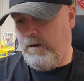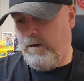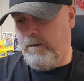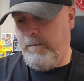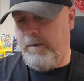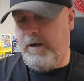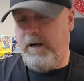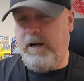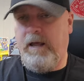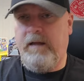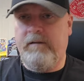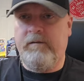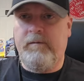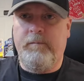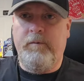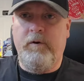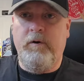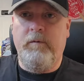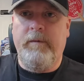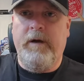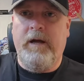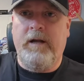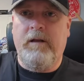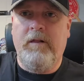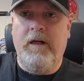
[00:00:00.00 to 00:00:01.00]
I might have to
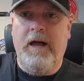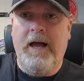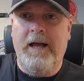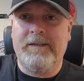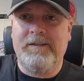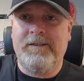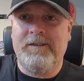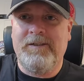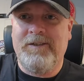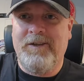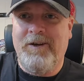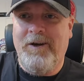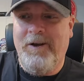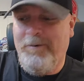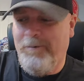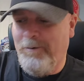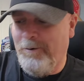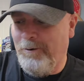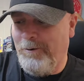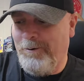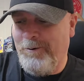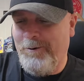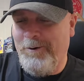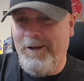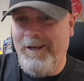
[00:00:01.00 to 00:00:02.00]
put my glasses on
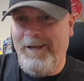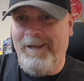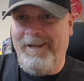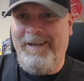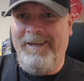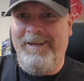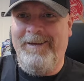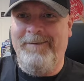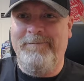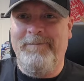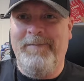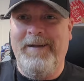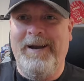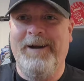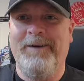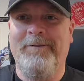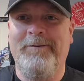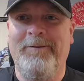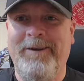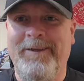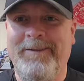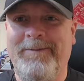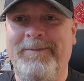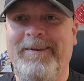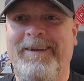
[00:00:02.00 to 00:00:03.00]
real quick. Bear
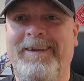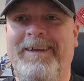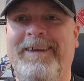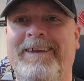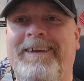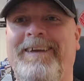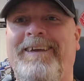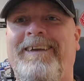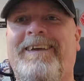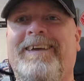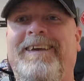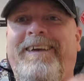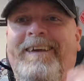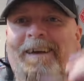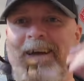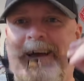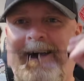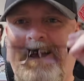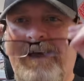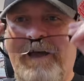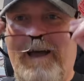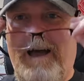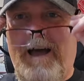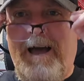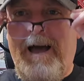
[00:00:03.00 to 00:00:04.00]
with me.
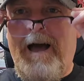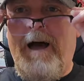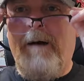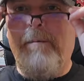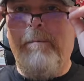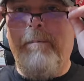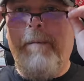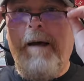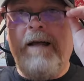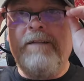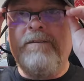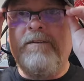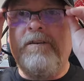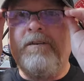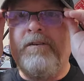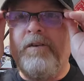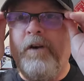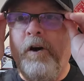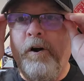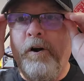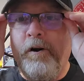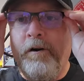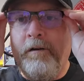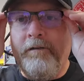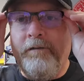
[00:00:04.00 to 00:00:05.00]
I'm about to
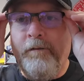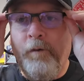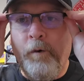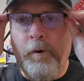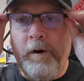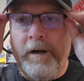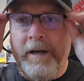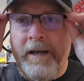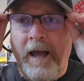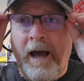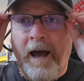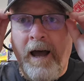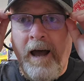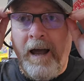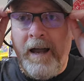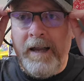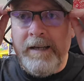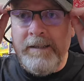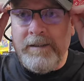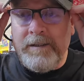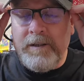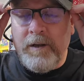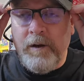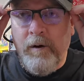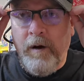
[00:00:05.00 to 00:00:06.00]
turn
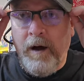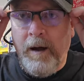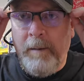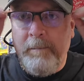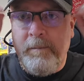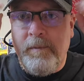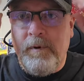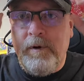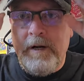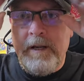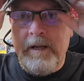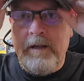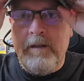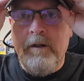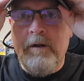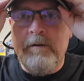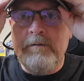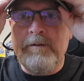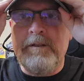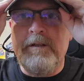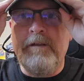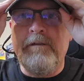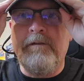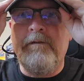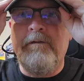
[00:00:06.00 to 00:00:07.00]
49, so I'm pretty
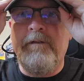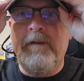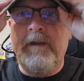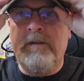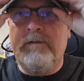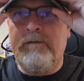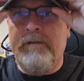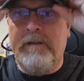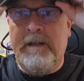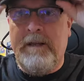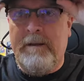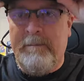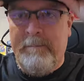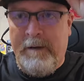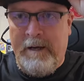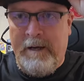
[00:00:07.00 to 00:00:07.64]
close to 50.